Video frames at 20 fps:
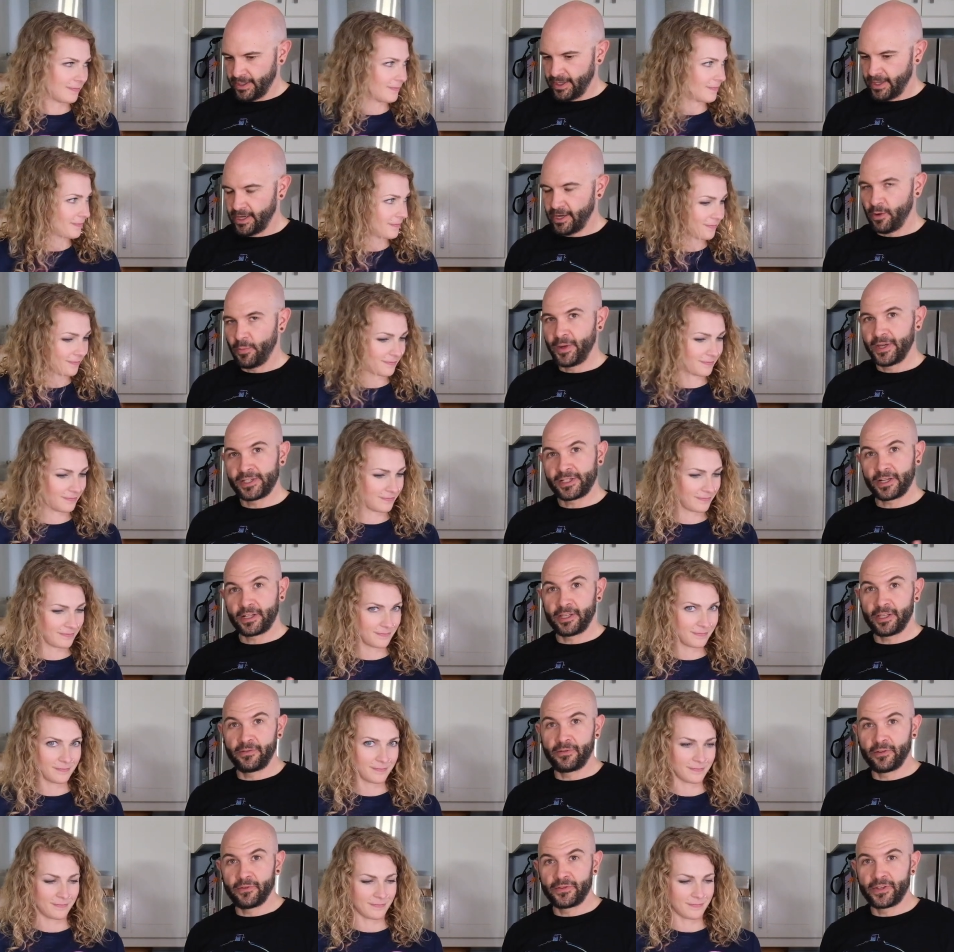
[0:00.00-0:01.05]
Speaker 1: And now
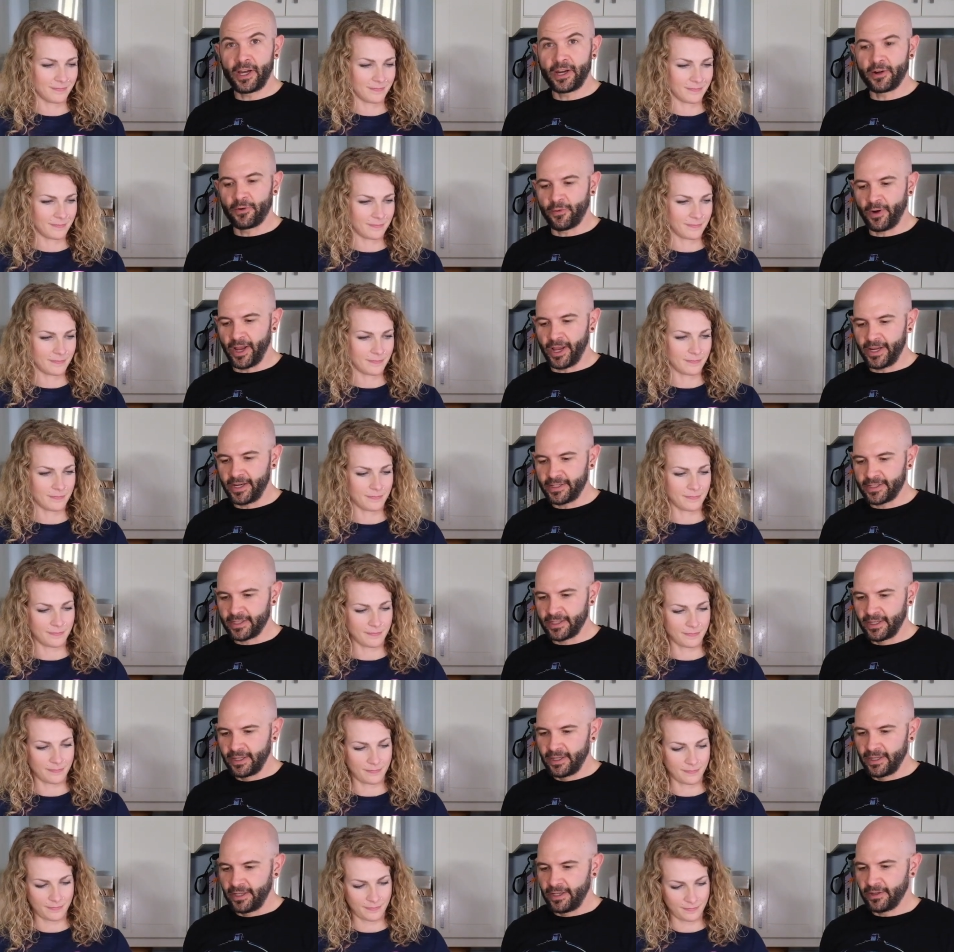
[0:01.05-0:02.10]
basically if you've done it
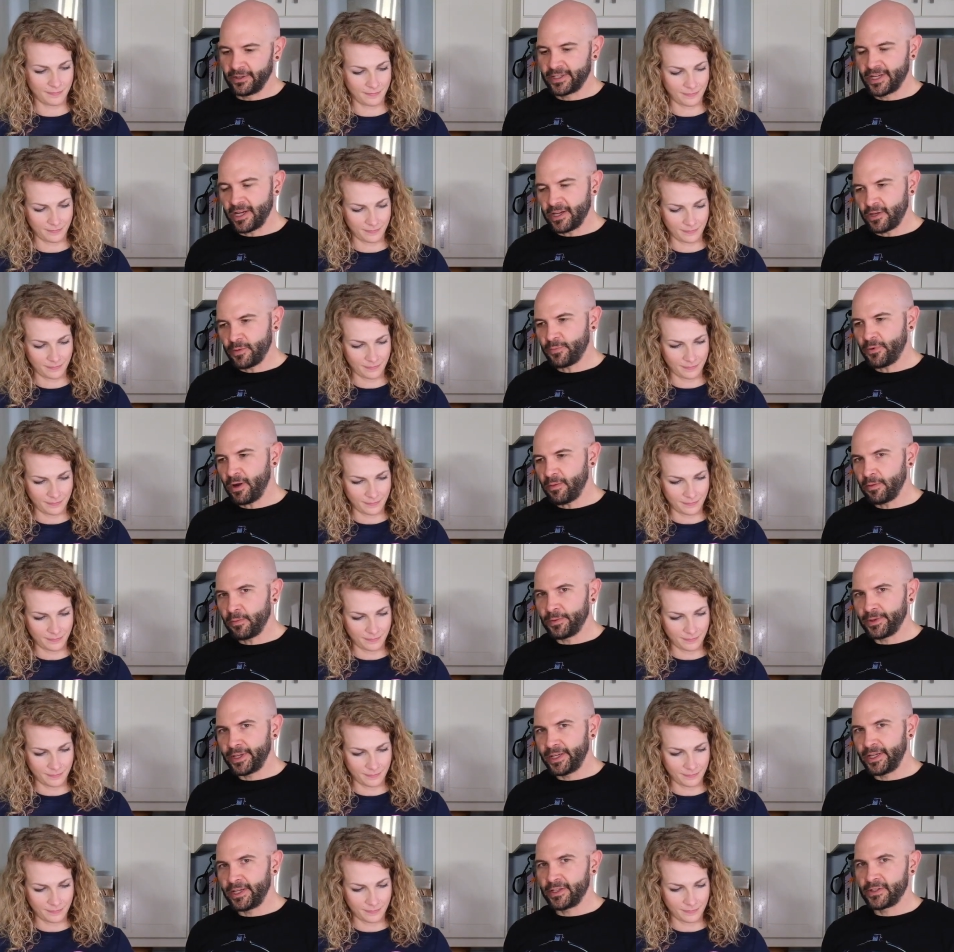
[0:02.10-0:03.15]
right, it'll take you
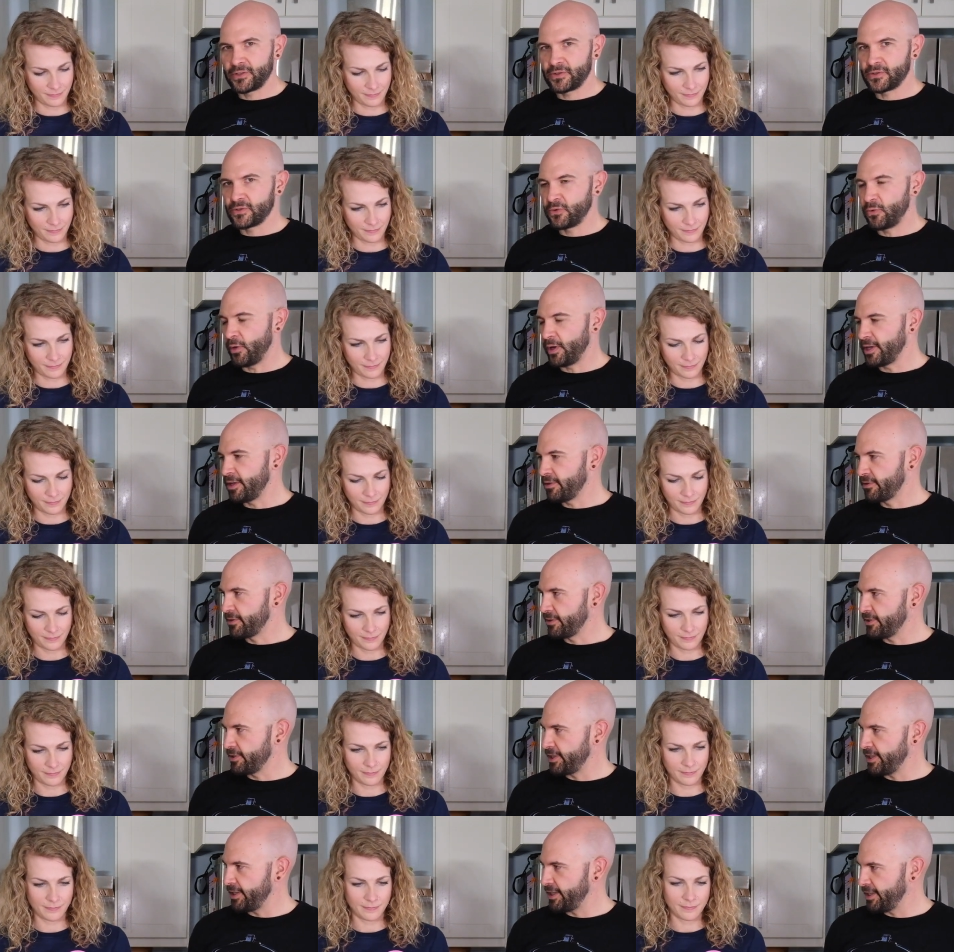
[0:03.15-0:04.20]
probably 20,
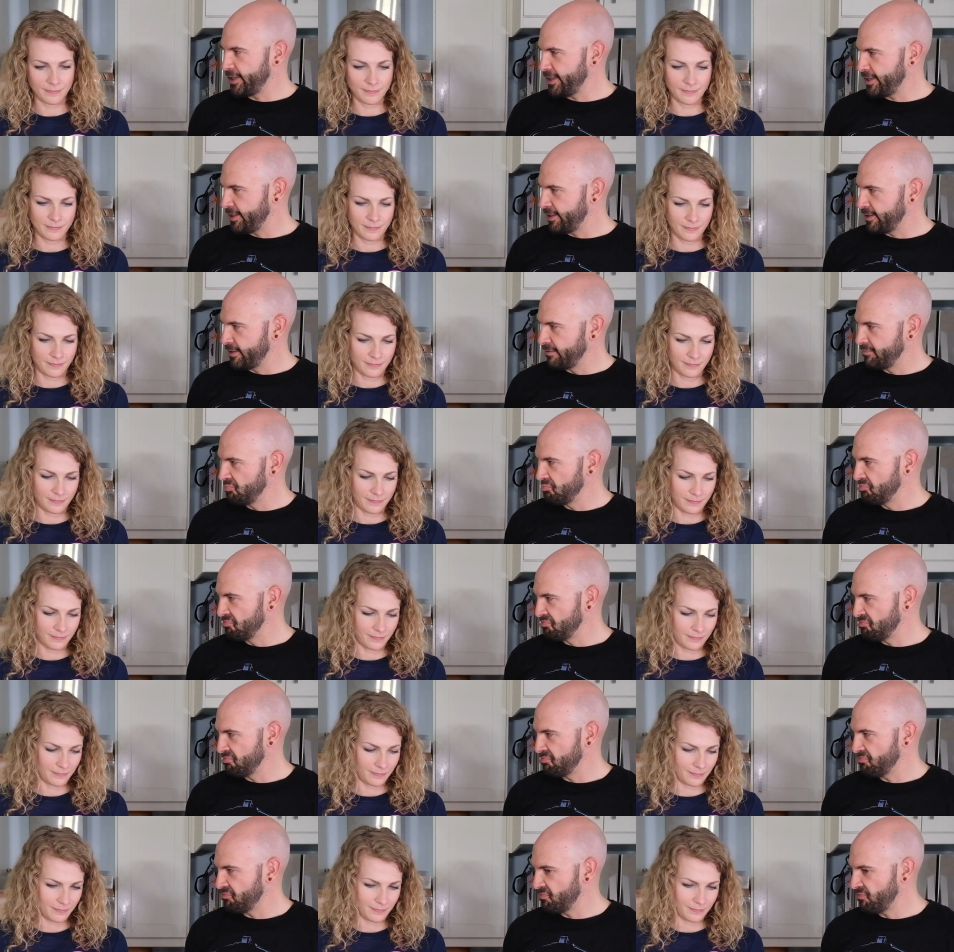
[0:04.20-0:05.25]
30,
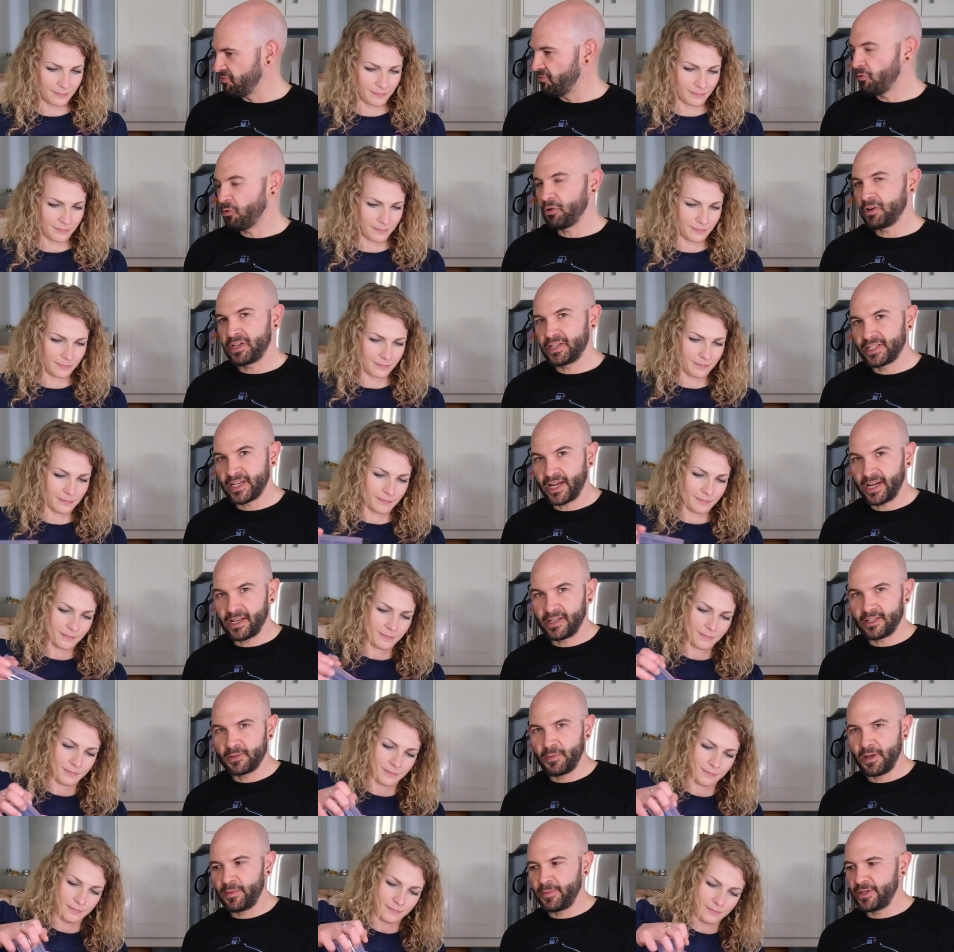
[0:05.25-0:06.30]
40
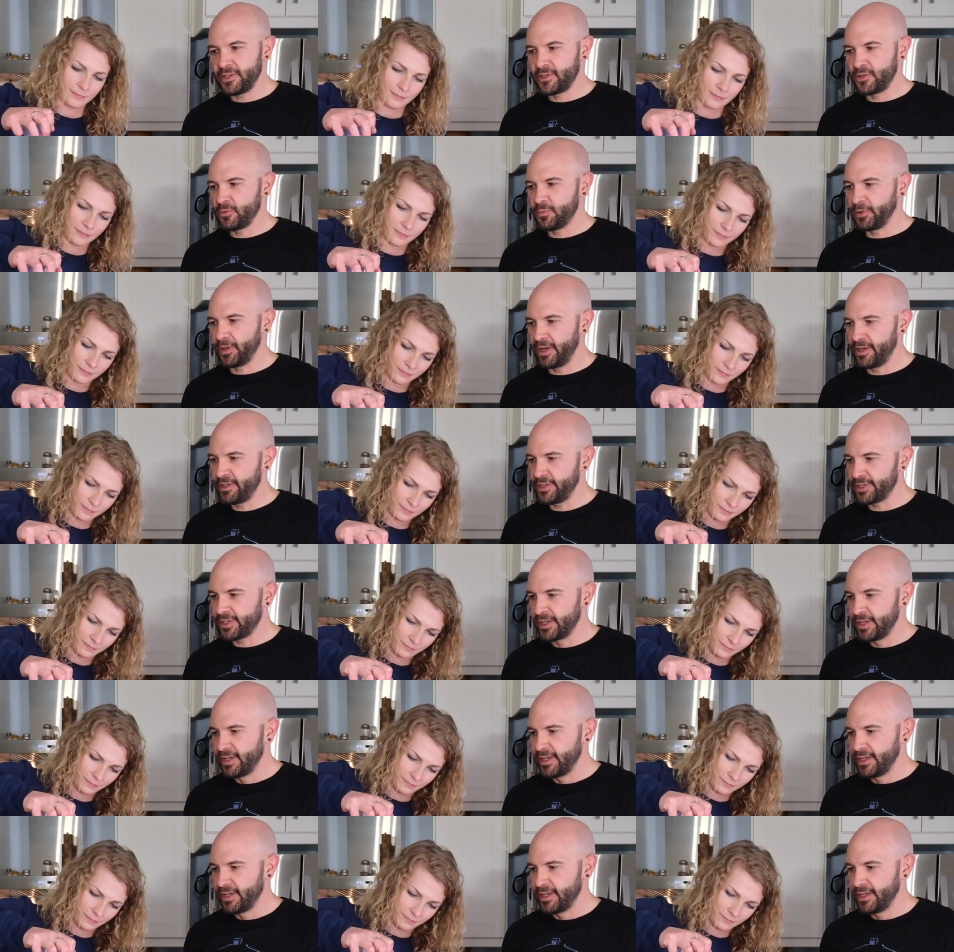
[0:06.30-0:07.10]
seconds maybe to plunge.